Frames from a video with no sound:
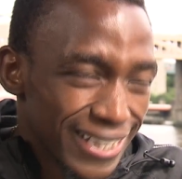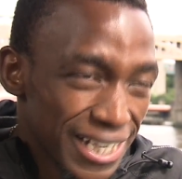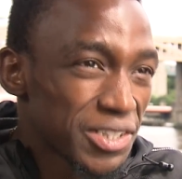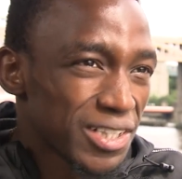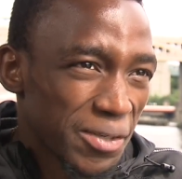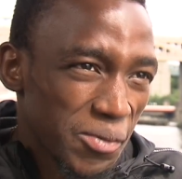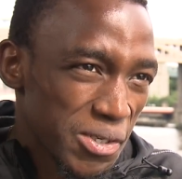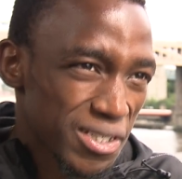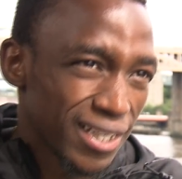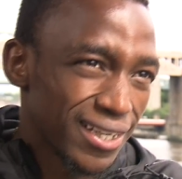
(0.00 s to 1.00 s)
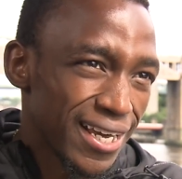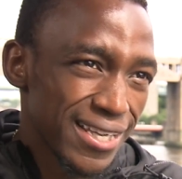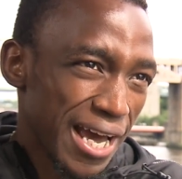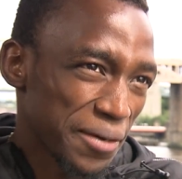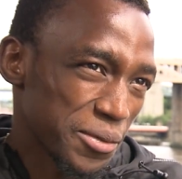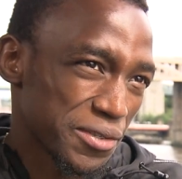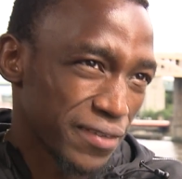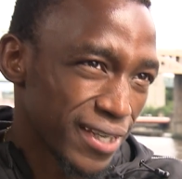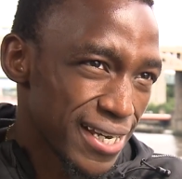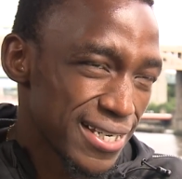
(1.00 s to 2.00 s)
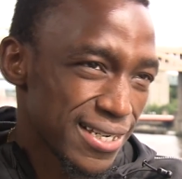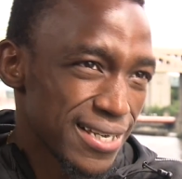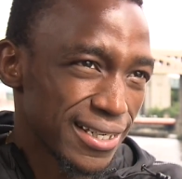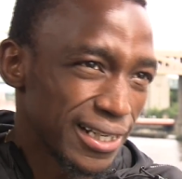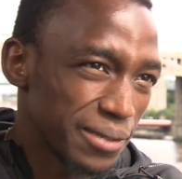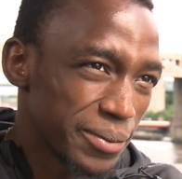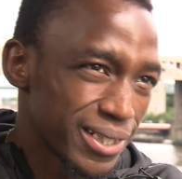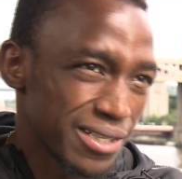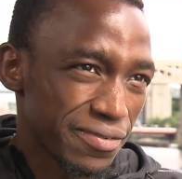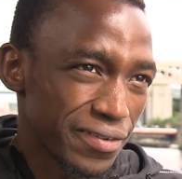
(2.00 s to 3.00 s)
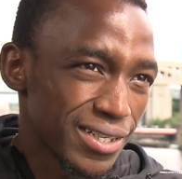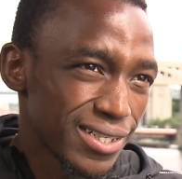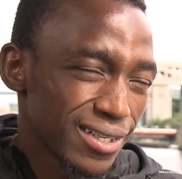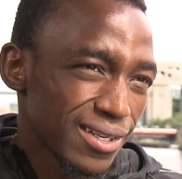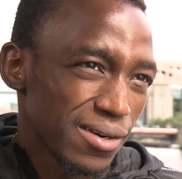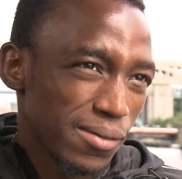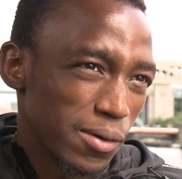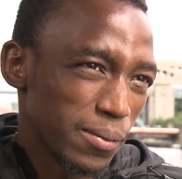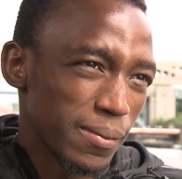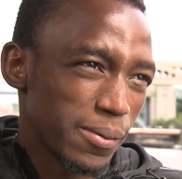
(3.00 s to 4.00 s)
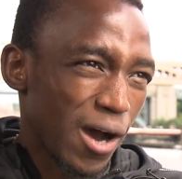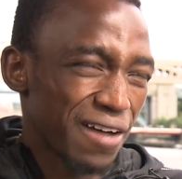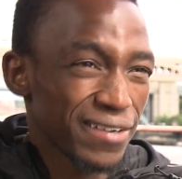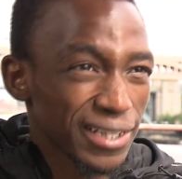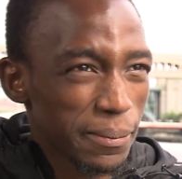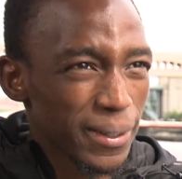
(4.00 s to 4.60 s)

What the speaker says: Yeah, just like what you said there, the atmosphere is a little bit different. But I think the